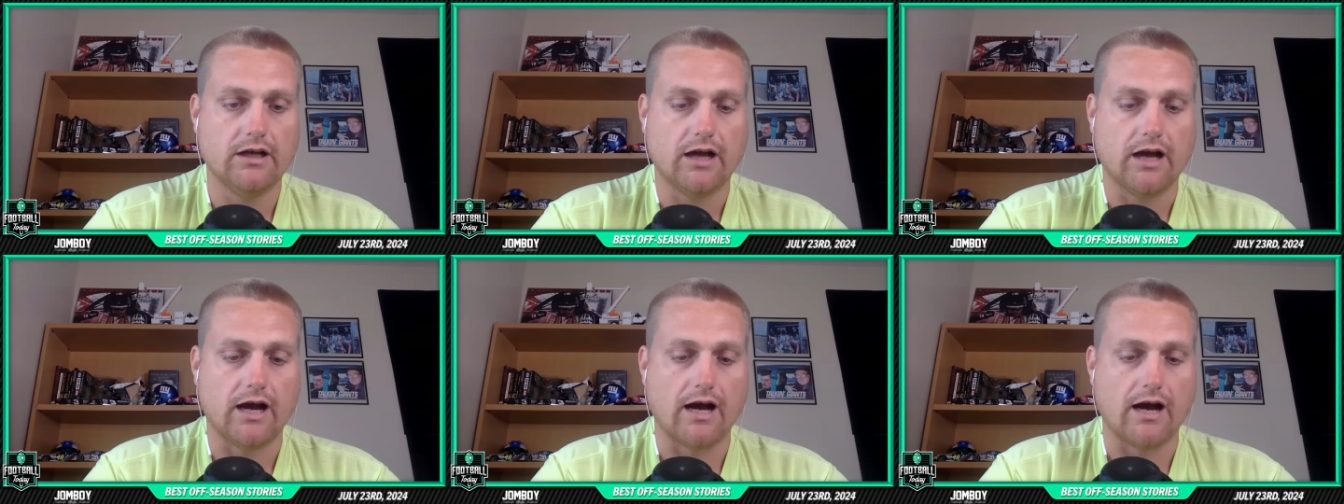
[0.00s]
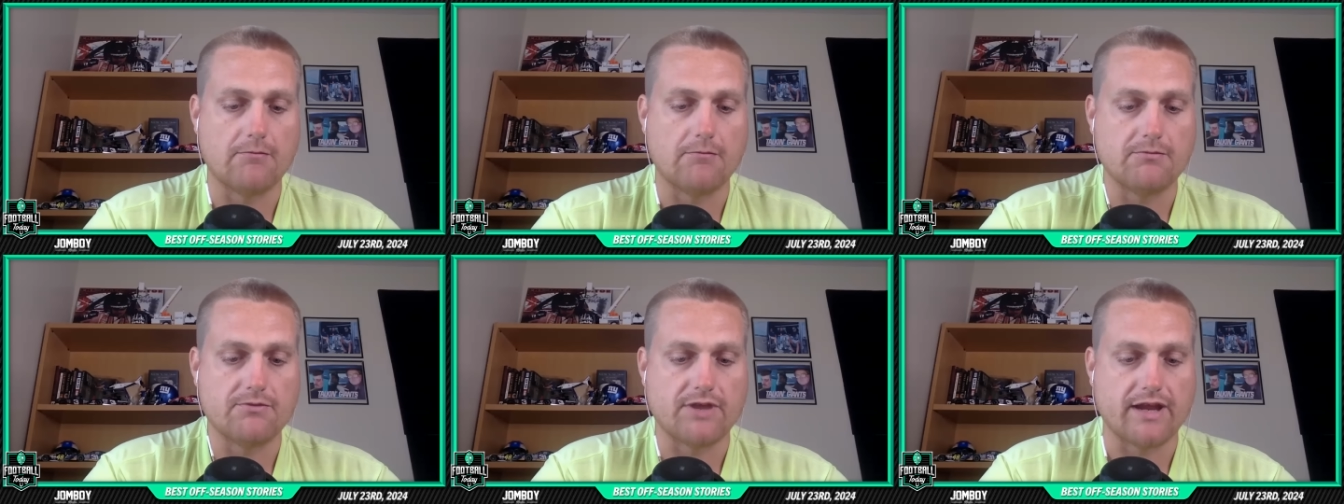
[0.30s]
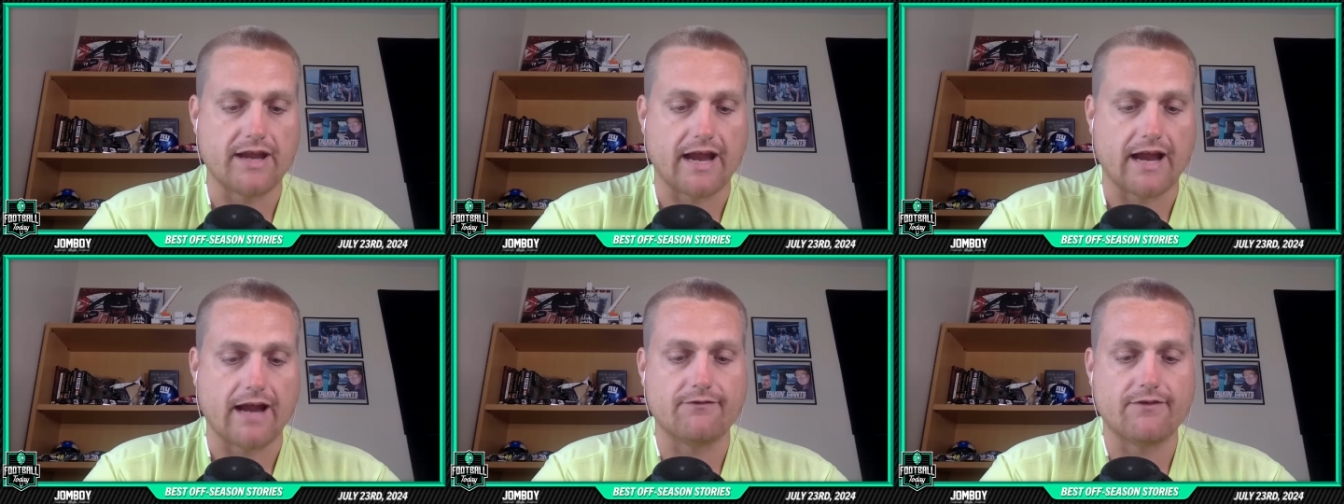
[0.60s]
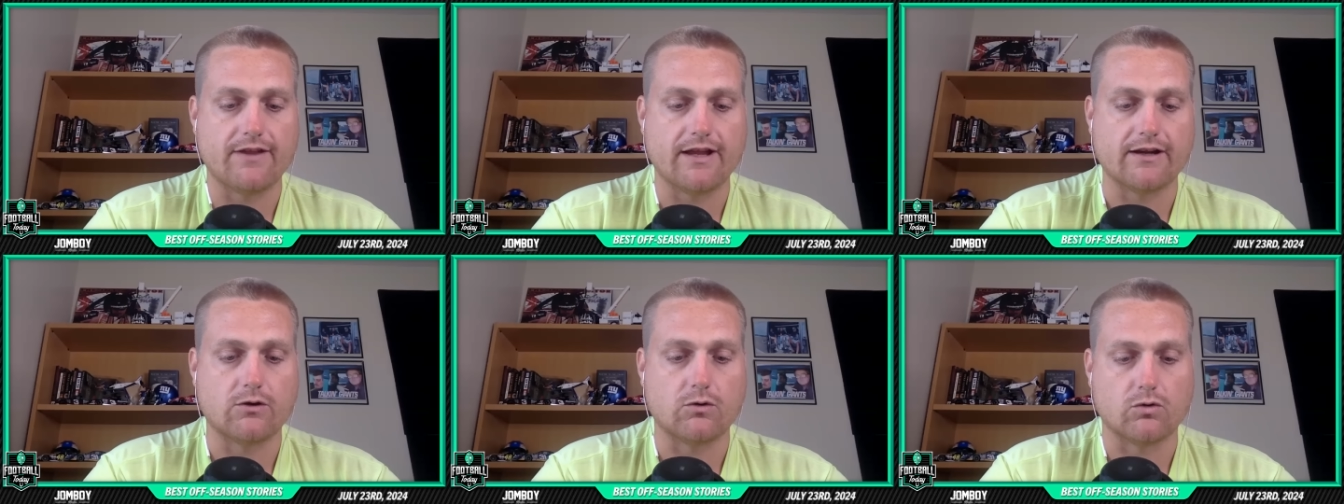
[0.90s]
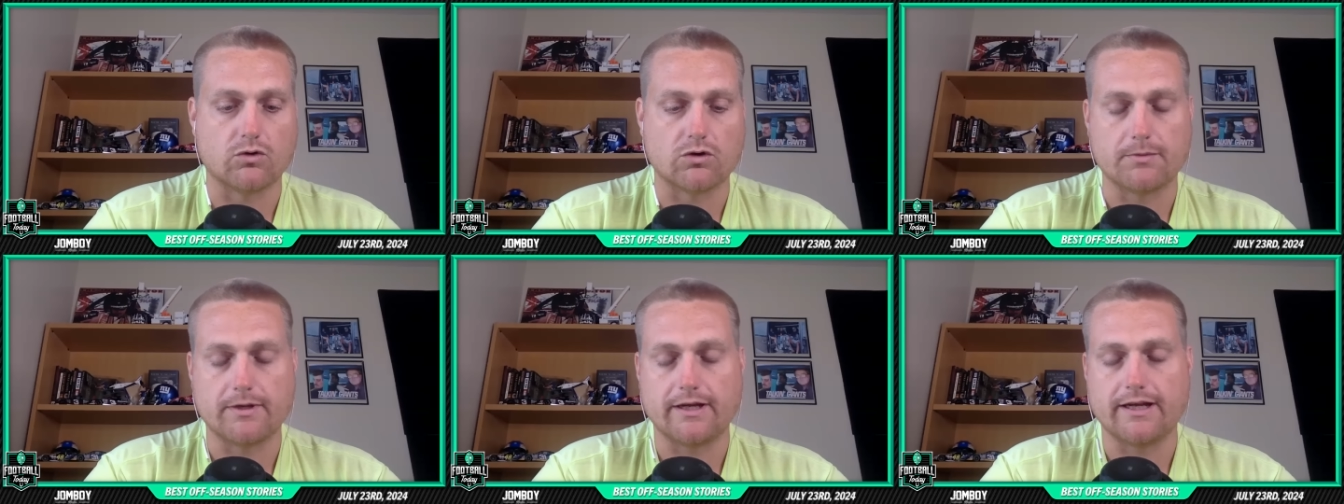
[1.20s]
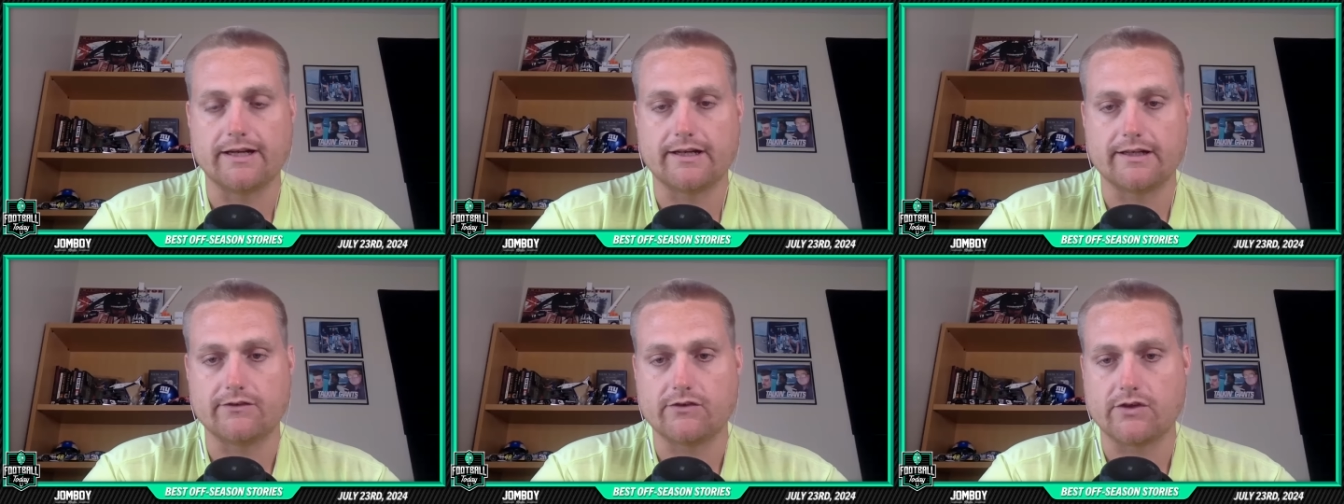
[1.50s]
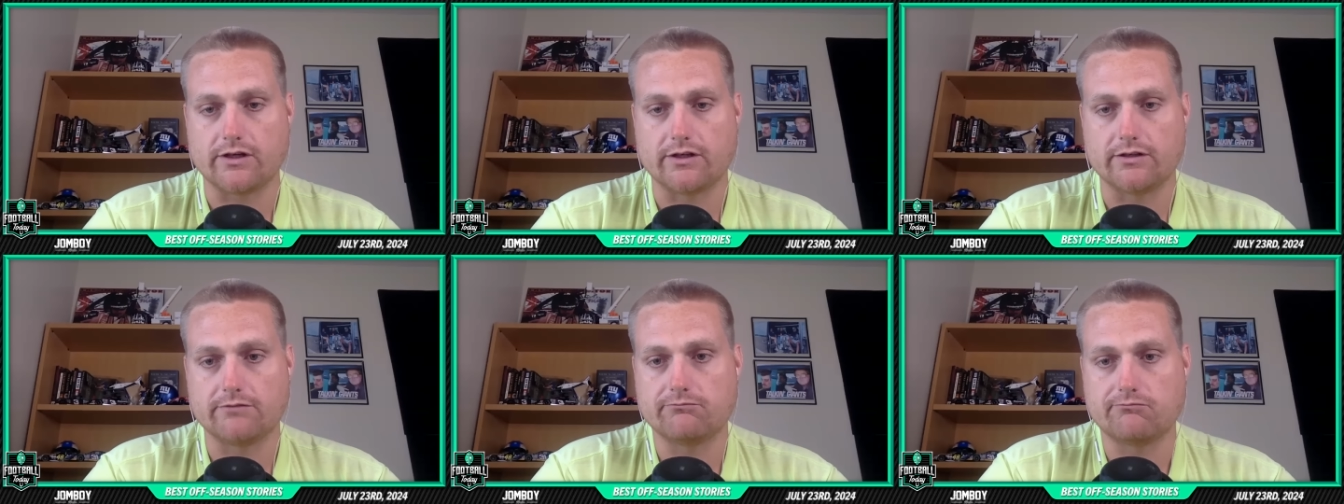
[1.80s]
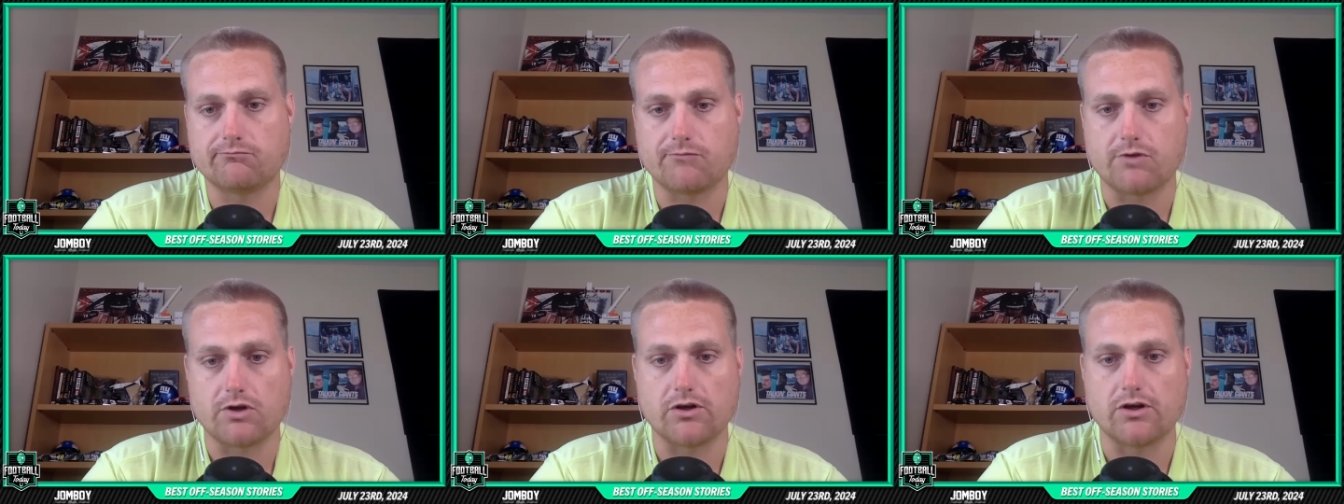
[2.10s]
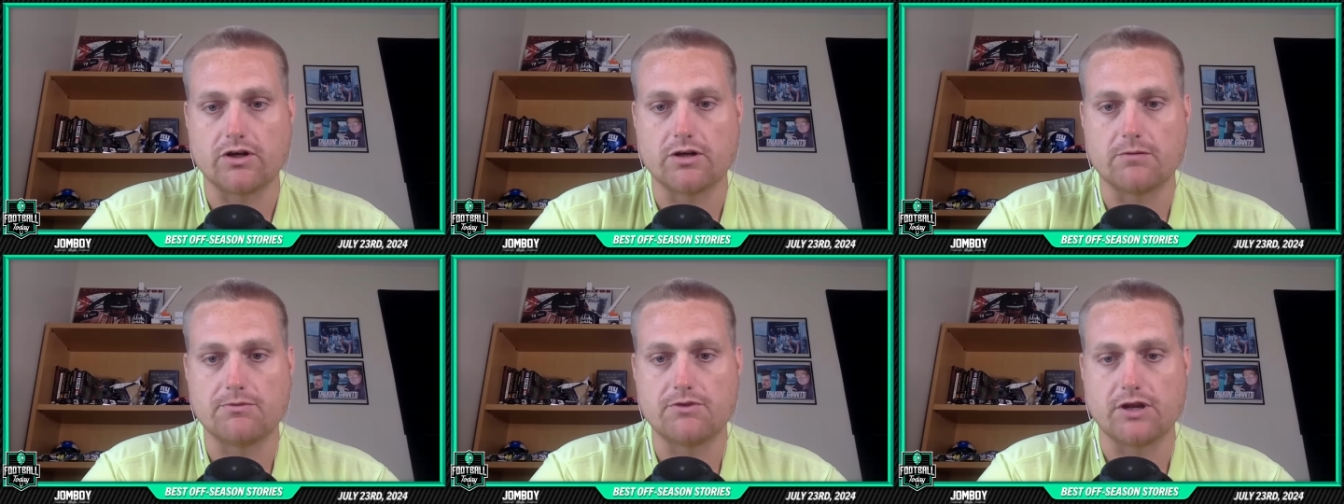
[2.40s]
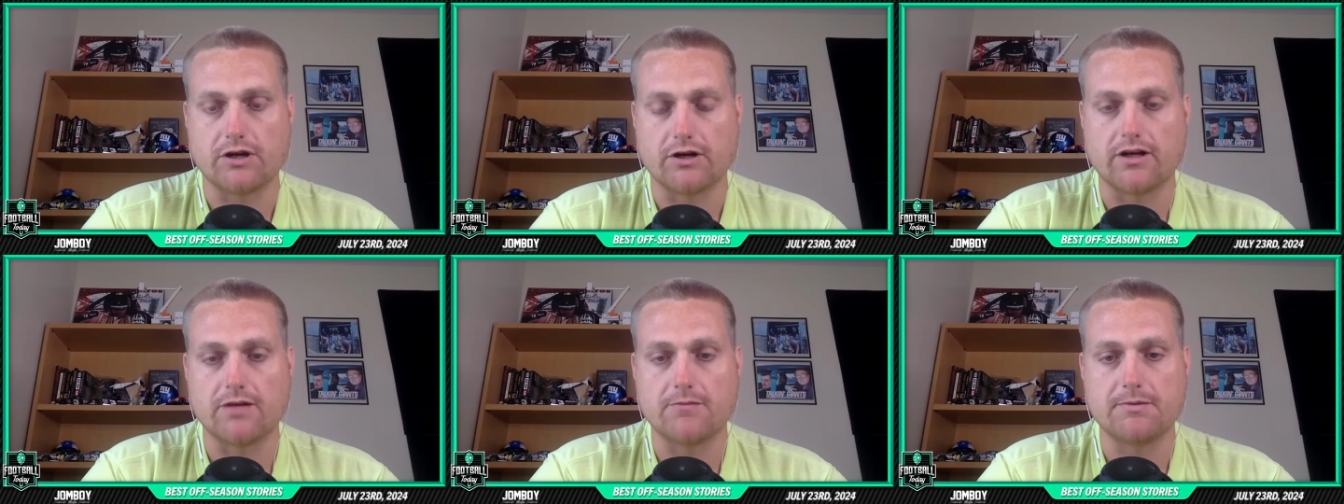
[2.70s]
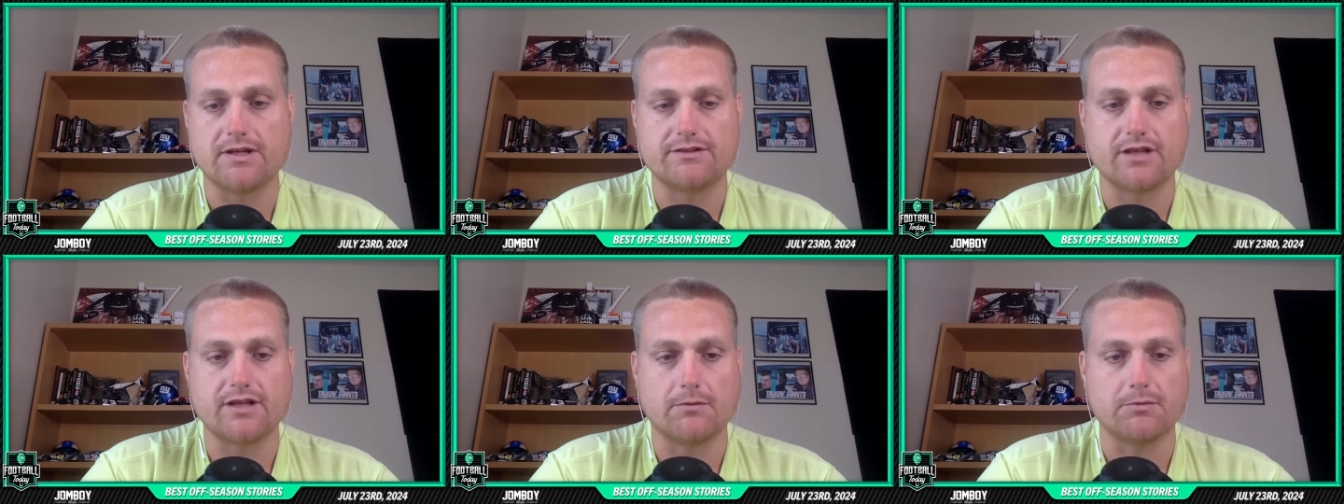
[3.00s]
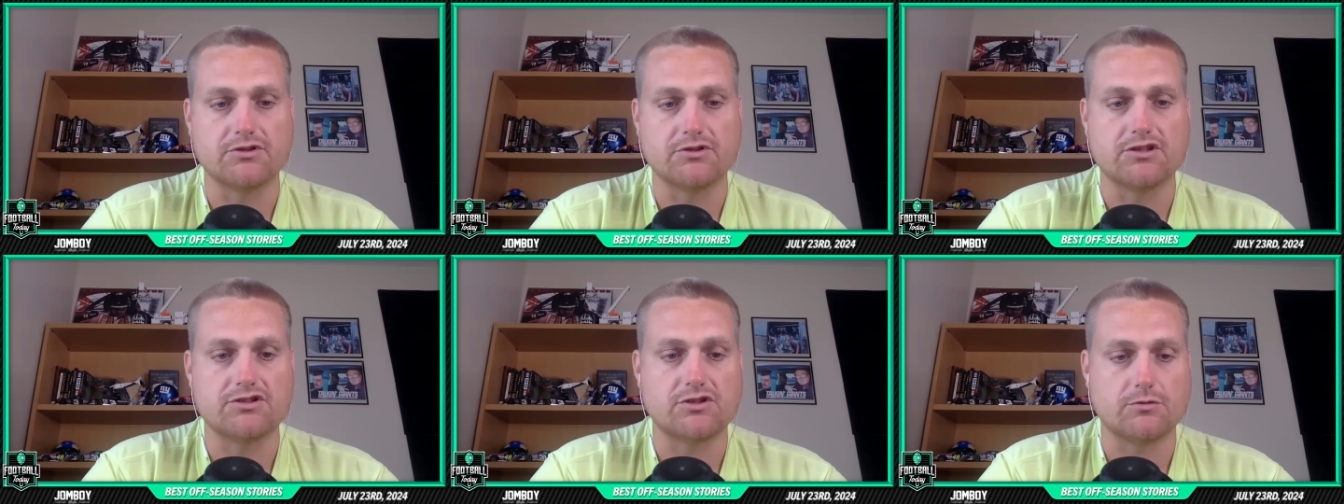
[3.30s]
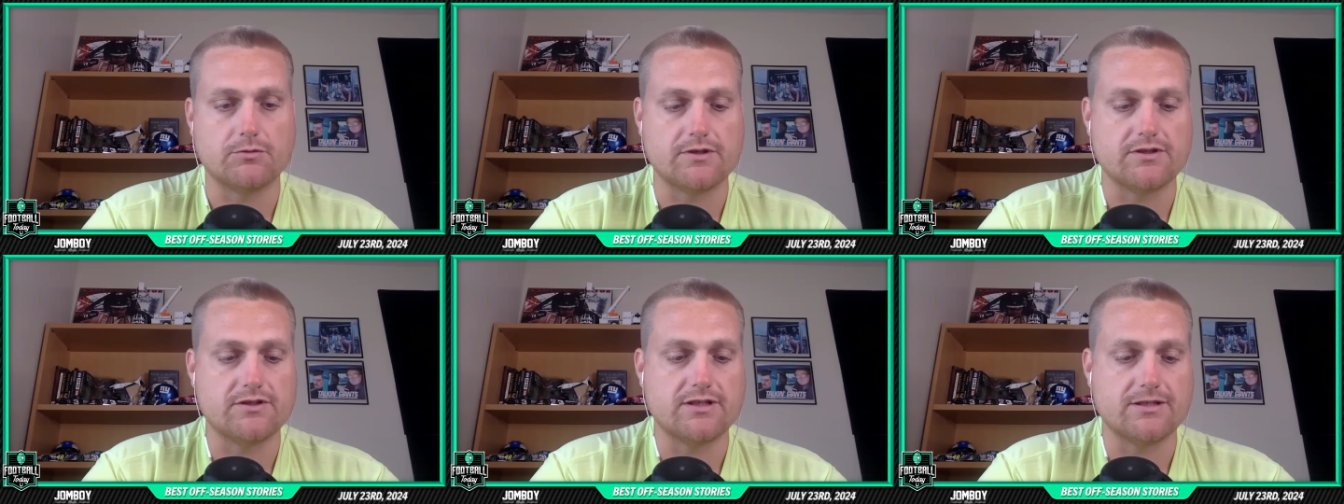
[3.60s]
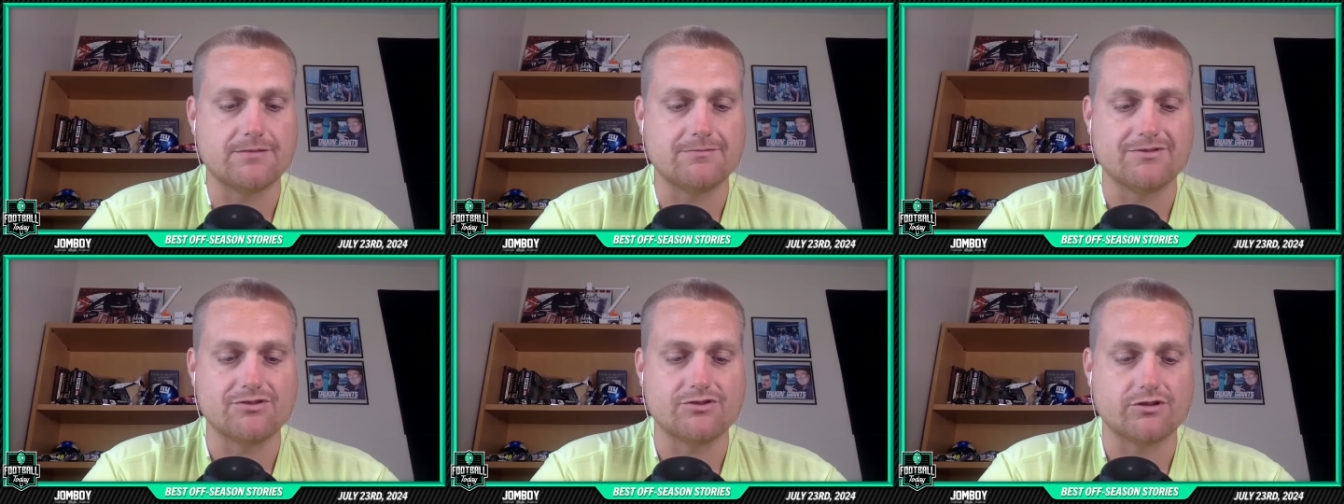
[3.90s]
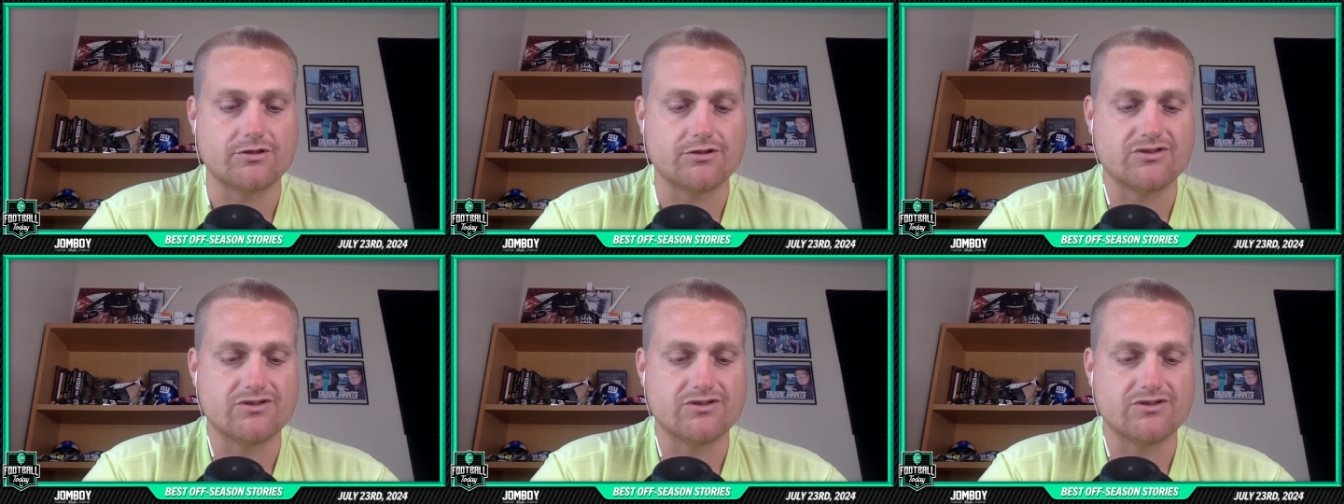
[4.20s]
Um, they have that quarterback. They're they're gonna they're gonna be a double digit win team this year.